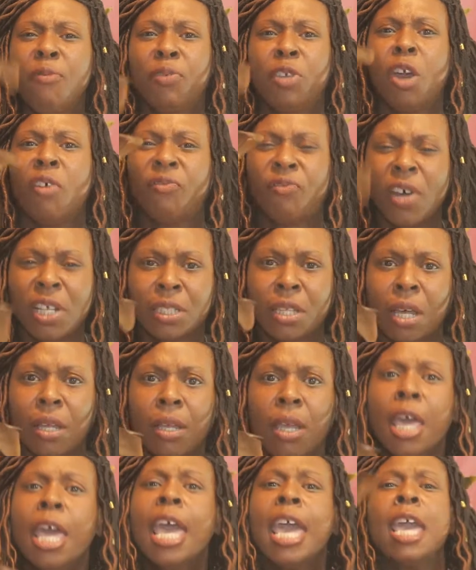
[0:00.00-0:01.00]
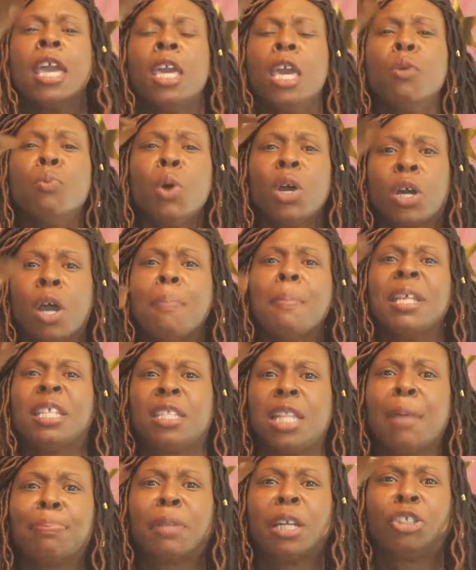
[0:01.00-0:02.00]
of your father, and he will come and
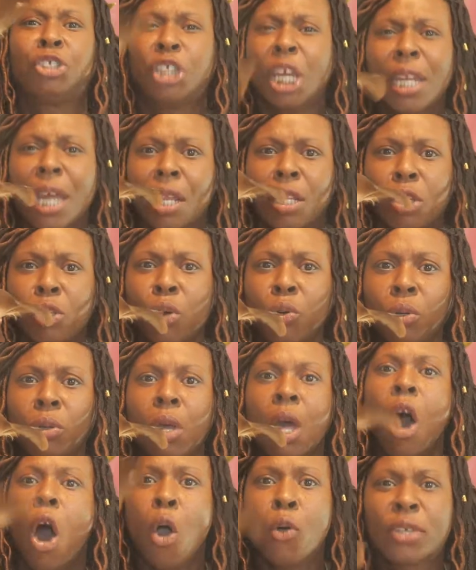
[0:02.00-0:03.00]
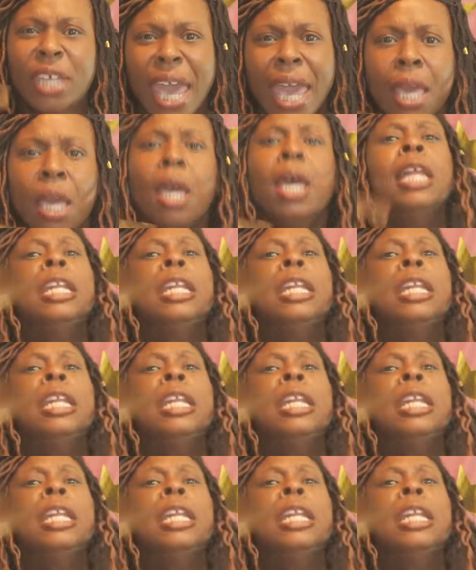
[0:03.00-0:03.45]
slap the shit out of you! Okay?